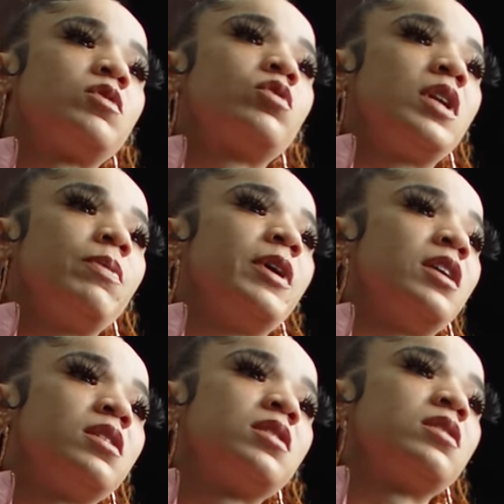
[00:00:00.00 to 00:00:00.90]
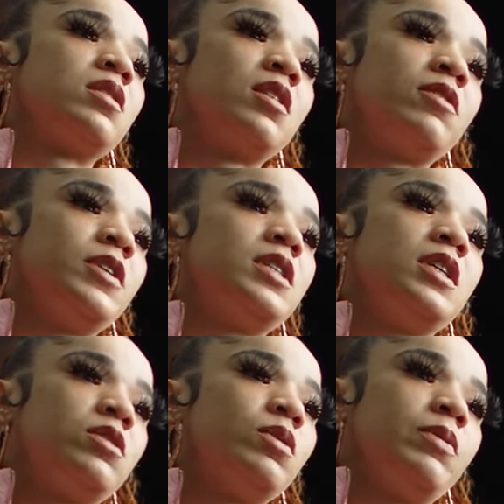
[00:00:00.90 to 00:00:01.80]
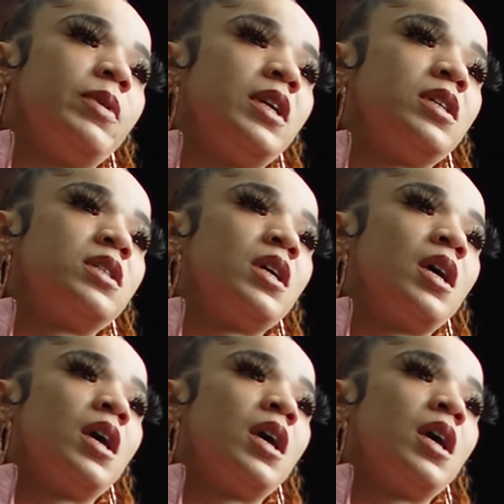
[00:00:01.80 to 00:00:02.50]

20 minutes, 15, 20 minutes.